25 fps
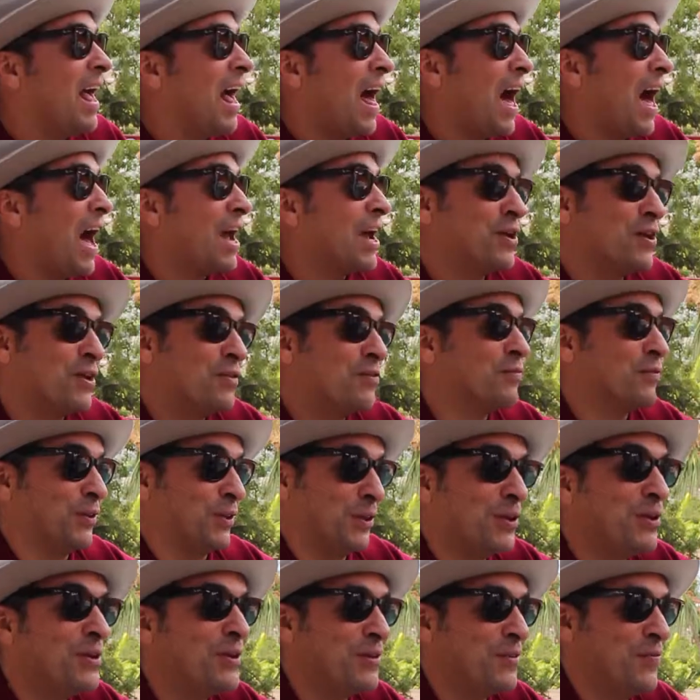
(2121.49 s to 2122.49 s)
I could have
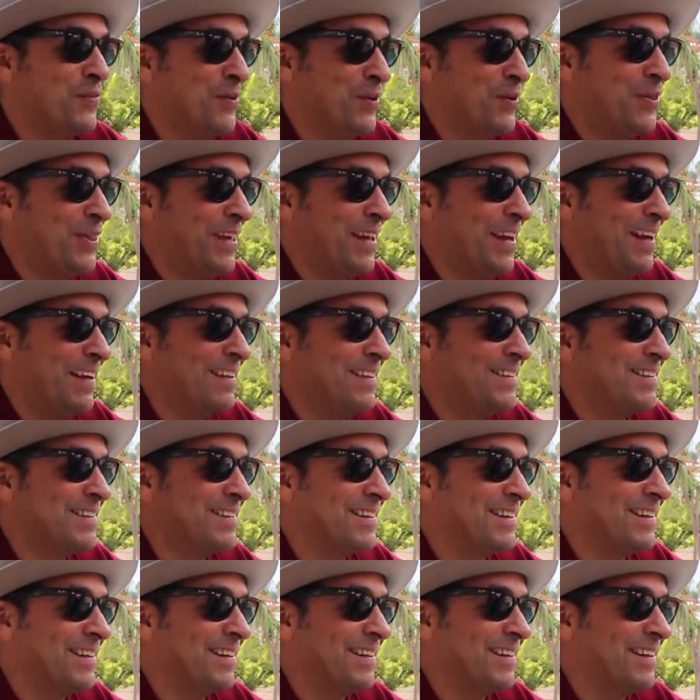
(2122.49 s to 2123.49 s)
learned a few things
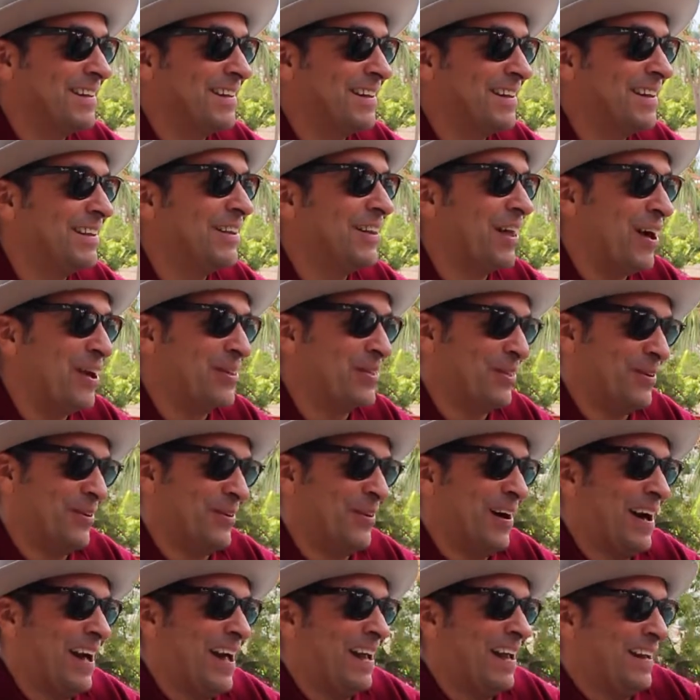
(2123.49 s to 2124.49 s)
along the
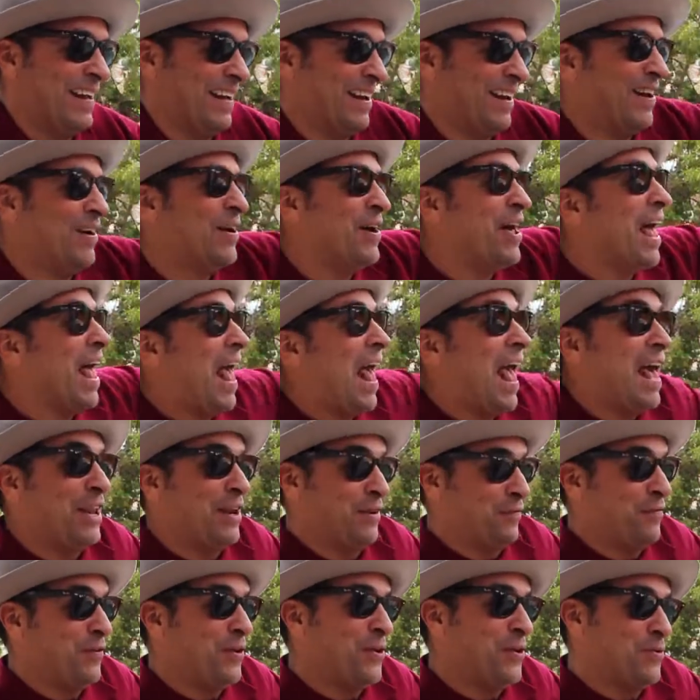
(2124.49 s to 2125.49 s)
way, and a
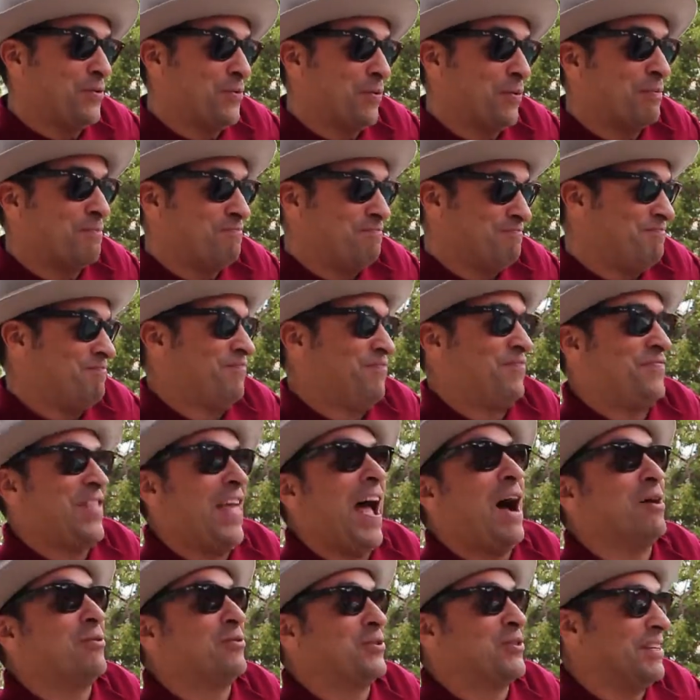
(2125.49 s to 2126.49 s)
few
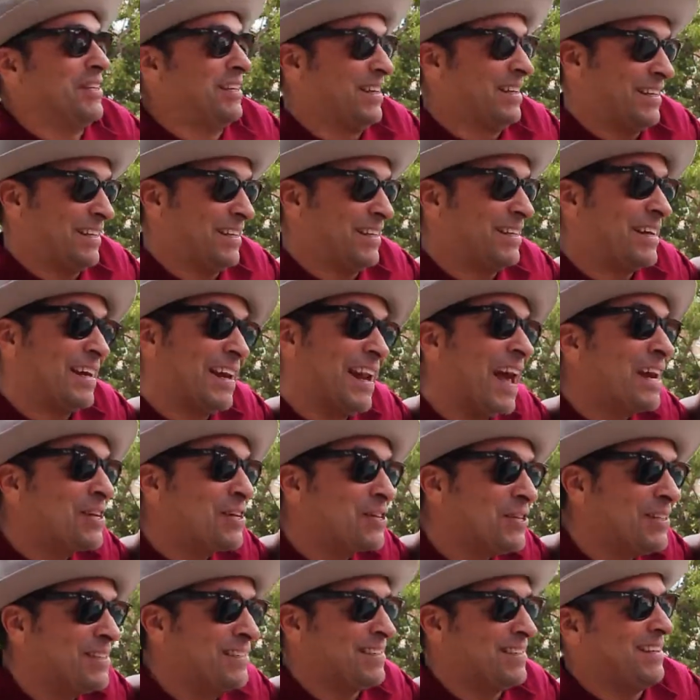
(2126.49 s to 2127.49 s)
thousand
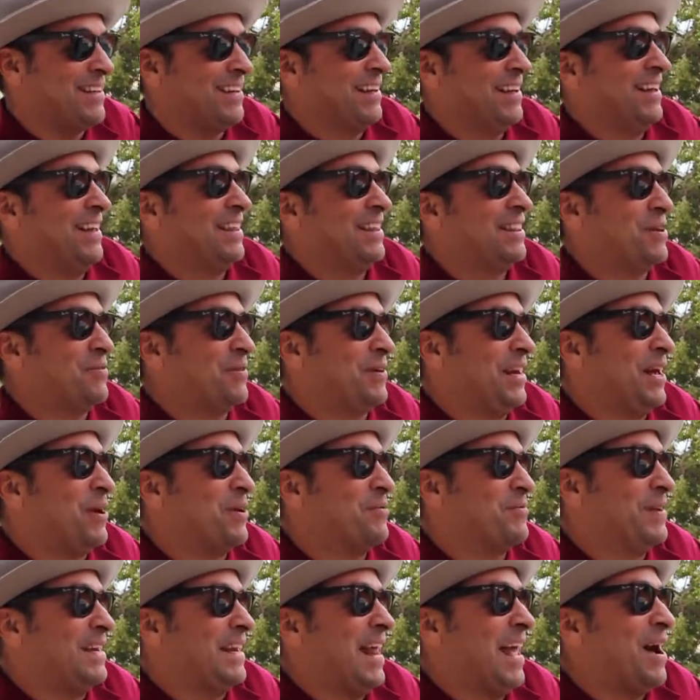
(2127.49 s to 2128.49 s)
connections that would help
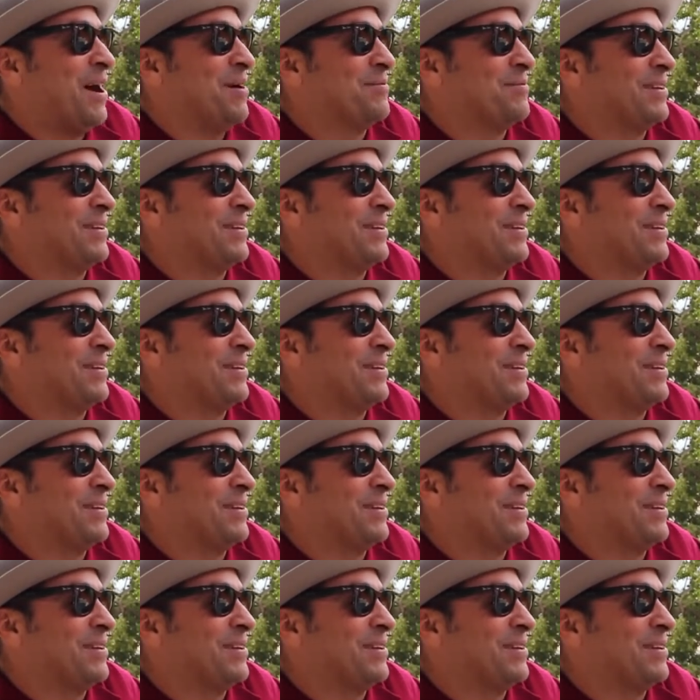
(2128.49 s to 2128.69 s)
me now.